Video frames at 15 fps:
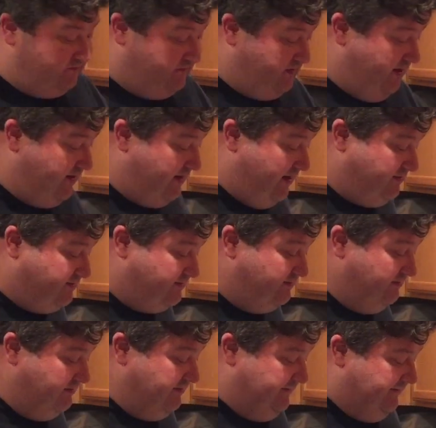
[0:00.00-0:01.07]
think that's
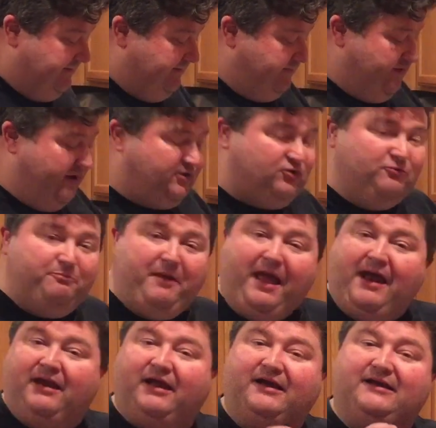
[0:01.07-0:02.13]
not too
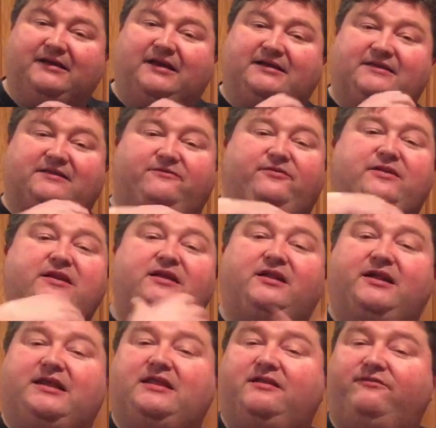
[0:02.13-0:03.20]
bad. Like the vanilla,
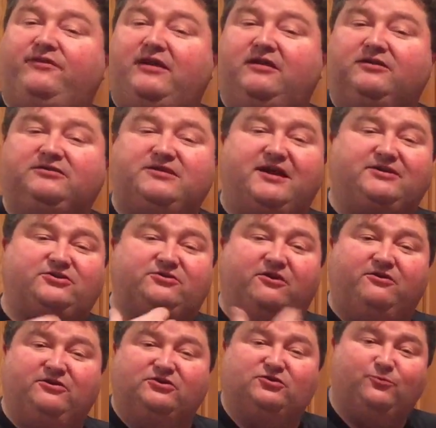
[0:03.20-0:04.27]
again, the vanilla's not
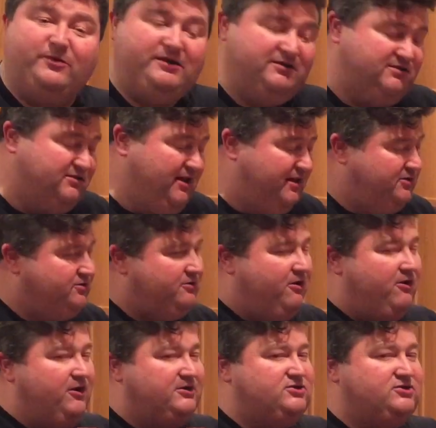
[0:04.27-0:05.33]
strong, the sweetness not
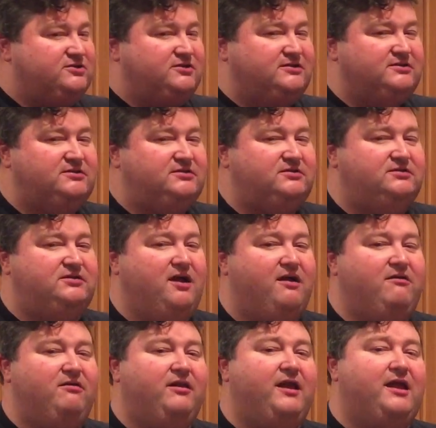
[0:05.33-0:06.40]
strong, it's just a
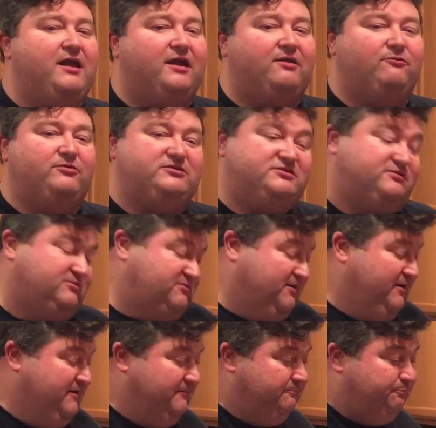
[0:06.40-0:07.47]
subtle hint, which is
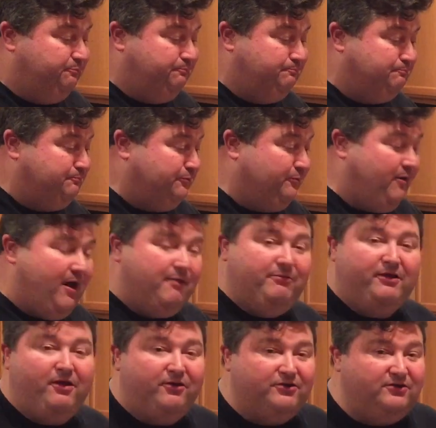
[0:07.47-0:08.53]

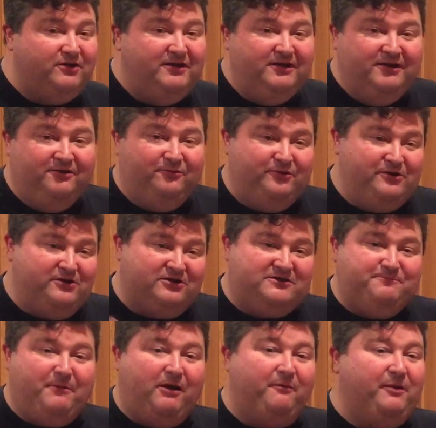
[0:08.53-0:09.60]
probably all, when you're
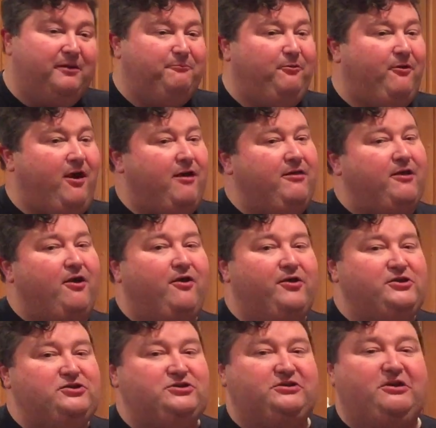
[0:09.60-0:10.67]
experimenting, probably all
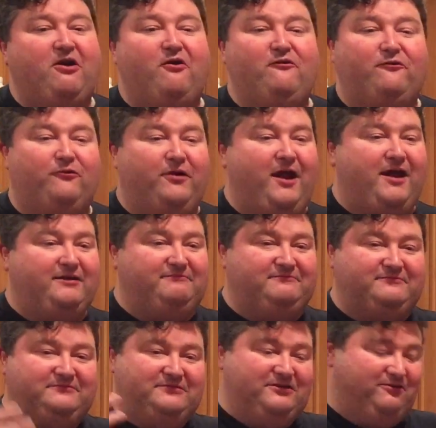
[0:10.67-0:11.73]
you should go for, not,
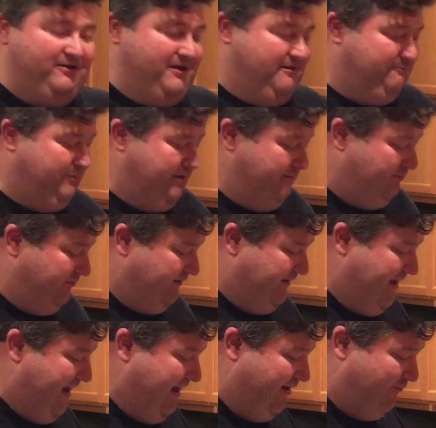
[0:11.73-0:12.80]
you know, hit people in the
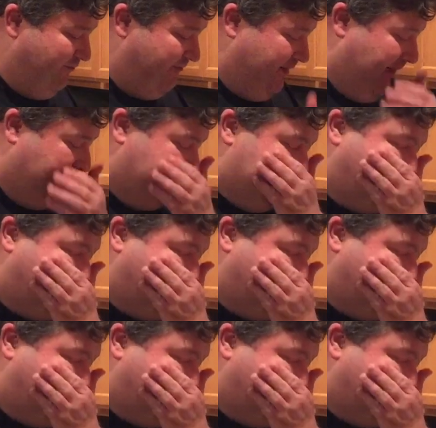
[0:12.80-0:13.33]
head with that.